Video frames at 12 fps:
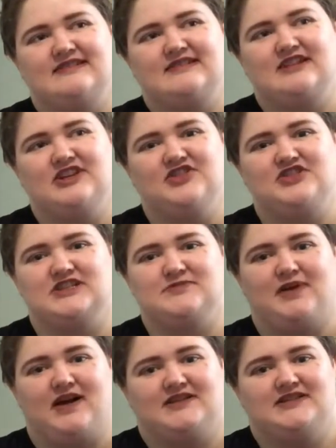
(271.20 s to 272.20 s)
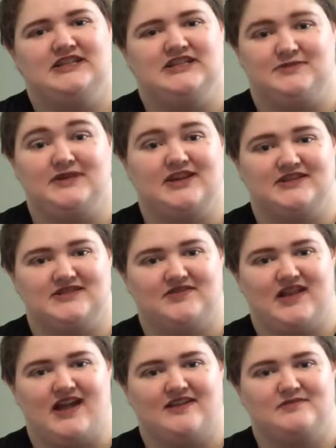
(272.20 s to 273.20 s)
you know, just bought teas because of
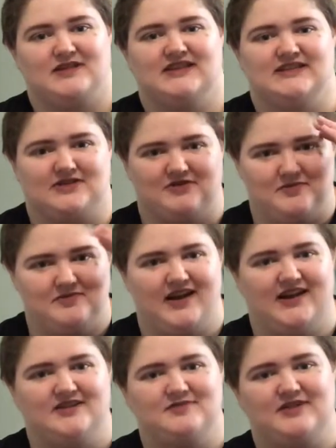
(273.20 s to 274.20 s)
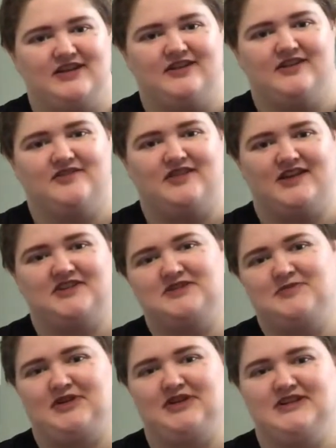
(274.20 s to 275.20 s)
that, because they remind me of that
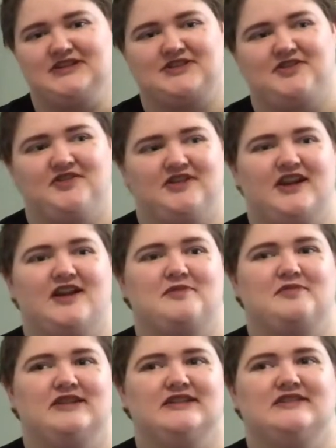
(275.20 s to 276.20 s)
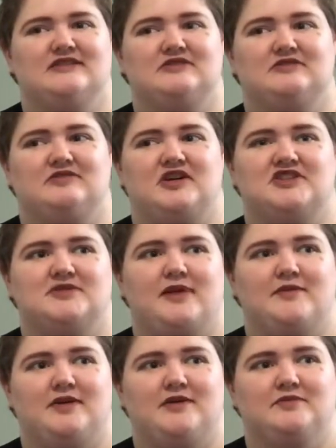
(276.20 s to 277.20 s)
experience growing up and watching my
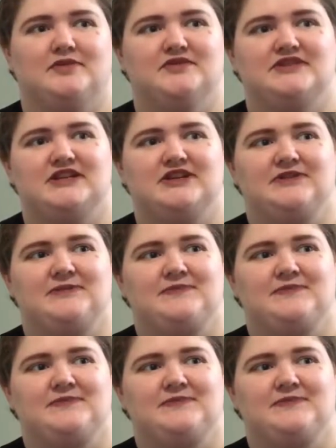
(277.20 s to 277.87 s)
mom brew tea.